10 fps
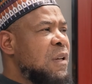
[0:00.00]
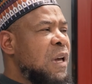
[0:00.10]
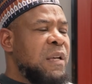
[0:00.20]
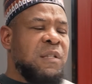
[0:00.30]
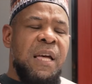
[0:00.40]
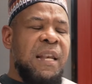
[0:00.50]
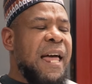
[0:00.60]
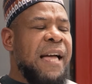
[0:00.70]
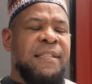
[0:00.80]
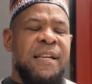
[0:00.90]
He said,
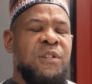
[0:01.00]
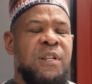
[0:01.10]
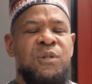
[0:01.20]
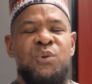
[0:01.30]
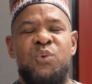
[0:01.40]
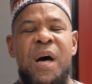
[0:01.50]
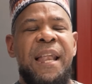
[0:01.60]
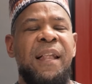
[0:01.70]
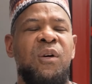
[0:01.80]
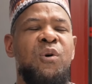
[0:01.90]
"La tajlisu
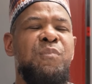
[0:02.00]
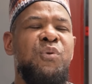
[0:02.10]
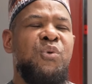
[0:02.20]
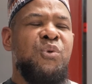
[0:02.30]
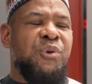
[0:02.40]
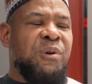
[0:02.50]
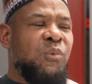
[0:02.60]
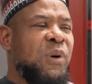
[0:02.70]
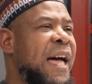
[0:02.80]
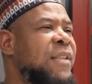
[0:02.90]
ala al-qubur
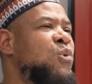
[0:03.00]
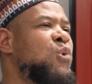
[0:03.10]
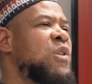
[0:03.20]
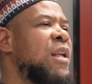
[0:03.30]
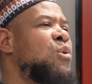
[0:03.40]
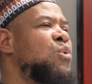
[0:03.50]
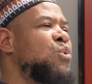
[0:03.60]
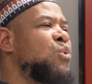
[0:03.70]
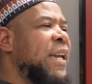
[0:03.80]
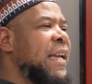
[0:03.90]
wa la
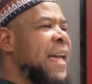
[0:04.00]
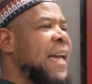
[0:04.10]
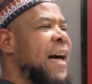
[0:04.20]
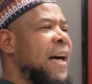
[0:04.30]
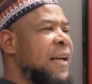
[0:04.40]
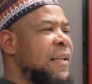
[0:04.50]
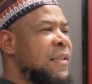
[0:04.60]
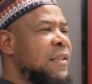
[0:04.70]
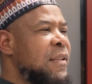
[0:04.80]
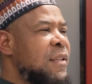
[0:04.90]
tusallu ilayha."
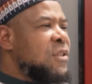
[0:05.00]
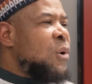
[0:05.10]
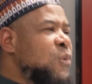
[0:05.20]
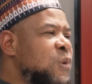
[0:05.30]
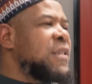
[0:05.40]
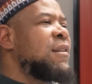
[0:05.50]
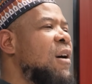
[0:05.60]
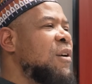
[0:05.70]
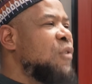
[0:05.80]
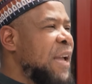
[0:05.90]
Don't sit
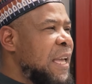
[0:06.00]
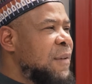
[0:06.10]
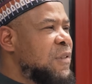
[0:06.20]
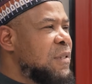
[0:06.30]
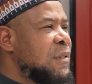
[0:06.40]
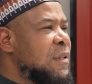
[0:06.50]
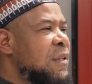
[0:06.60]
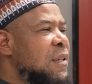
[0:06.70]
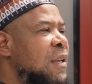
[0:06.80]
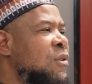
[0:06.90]
on graves,
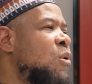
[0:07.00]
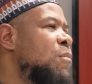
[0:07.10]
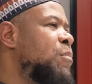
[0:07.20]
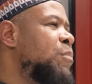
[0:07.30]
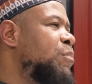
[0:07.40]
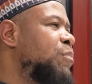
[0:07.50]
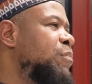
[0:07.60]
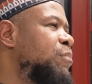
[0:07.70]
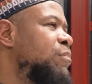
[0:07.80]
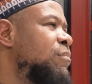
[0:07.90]
and
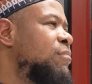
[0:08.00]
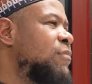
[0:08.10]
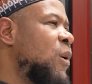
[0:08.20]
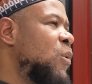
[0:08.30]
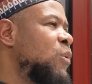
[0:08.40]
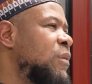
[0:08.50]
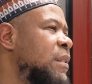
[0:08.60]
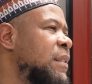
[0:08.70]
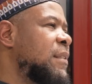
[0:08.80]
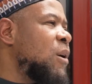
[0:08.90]

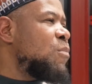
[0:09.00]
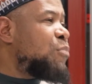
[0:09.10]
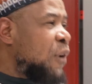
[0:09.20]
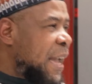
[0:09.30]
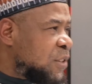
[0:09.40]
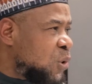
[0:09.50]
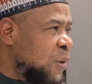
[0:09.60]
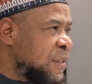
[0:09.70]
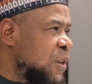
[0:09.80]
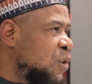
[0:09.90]
don't pray
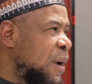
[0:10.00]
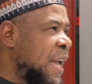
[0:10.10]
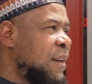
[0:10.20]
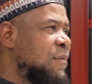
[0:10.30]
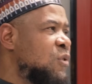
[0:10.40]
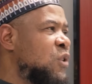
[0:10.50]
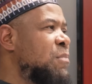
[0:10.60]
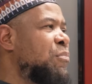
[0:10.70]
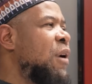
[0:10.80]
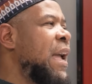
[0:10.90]
towards the grave. You
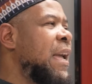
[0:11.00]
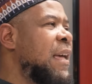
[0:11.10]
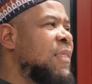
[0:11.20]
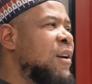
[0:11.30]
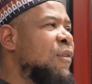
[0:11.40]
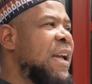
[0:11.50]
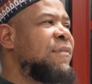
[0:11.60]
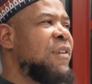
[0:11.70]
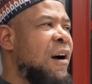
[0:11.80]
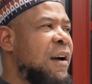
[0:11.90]
shouldn't pray in the
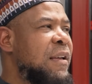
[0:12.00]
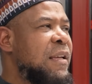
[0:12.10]
graveyard.